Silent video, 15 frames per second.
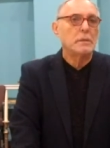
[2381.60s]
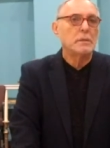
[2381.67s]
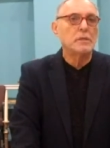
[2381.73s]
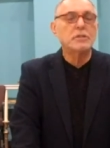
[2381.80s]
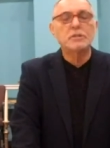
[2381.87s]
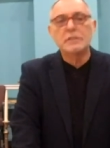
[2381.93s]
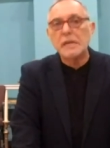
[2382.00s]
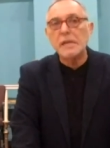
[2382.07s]

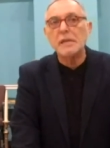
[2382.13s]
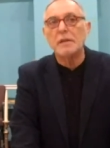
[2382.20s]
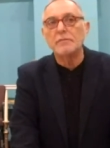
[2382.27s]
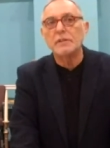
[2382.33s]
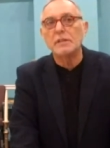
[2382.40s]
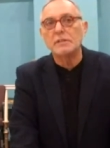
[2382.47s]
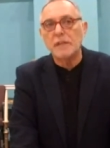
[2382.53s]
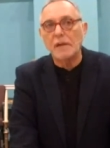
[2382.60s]
this seed
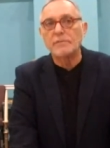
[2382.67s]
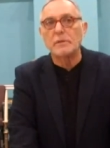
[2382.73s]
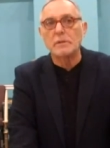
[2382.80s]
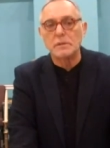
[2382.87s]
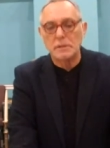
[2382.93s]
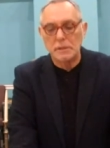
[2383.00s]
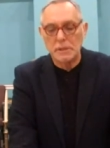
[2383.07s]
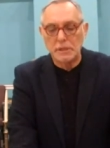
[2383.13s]
of the
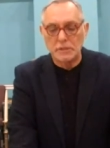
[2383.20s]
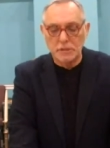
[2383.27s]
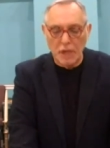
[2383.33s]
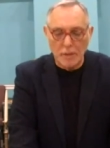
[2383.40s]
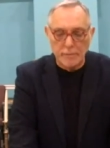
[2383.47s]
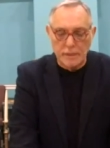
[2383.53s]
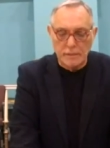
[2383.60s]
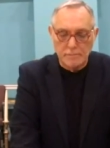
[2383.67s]
devil, is
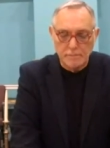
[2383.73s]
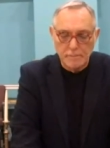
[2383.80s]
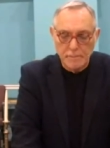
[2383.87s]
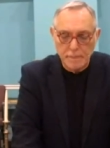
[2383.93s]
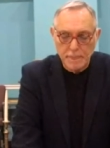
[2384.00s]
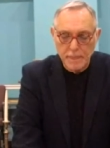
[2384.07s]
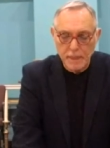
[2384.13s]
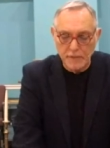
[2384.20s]
coming
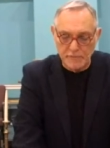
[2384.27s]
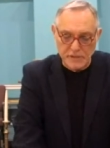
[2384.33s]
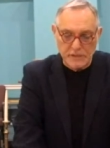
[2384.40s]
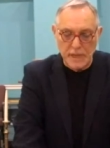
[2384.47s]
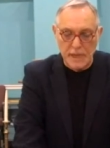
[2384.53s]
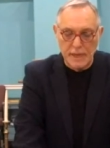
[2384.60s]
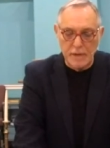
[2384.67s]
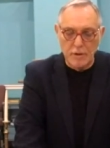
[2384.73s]
if he's
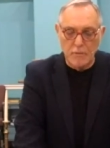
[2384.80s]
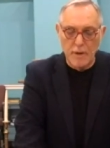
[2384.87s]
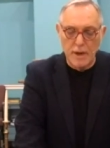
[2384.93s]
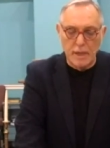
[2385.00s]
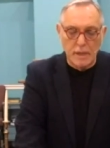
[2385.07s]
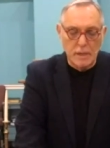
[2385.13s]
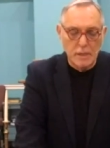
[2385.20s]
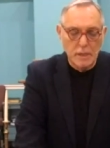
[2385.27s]
not here
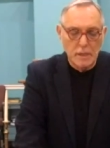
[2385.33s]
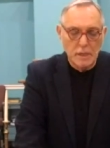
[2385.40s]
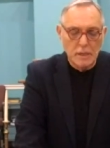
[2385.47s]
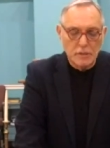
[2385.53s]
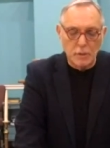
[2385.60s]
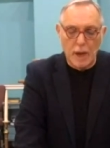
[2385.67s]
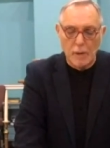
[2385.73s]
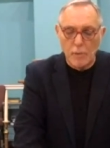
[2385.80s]
already.
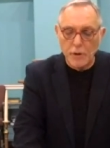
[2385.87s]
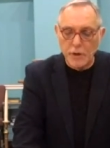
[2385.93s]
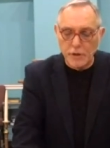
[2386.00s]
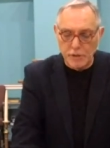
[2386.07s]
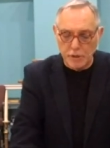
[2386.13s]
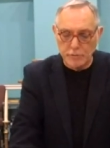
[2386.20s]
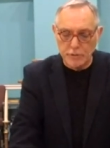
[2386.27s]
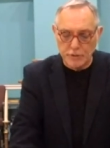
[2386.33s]
So I want to
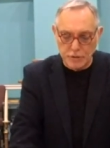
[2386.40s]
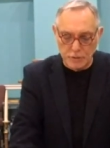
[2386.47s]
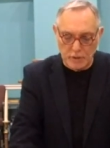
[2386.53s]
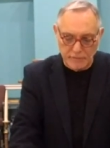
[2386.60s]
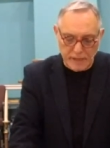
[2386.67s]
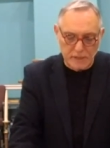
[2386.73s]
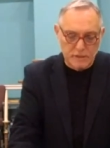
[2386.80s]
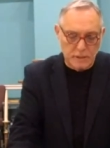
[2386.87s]
encourage
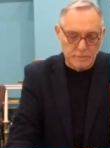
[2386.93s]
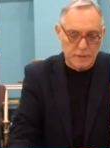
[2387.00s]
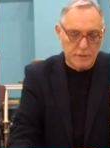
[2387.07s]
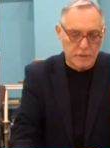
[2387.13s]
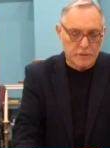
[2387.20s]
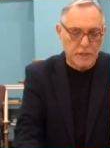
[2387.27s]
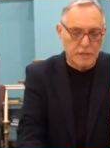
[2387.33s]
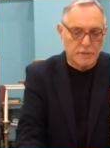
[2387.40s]
you. I've got something
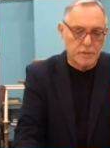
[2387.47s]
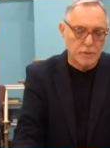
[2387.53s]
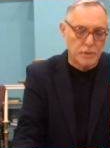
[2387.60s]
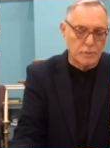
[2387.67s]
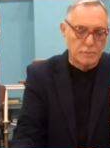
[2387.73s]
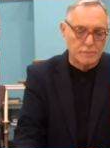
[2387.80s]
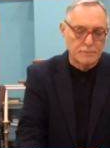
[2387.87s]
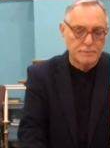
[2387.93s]
to say to
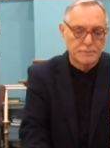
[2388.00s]
you.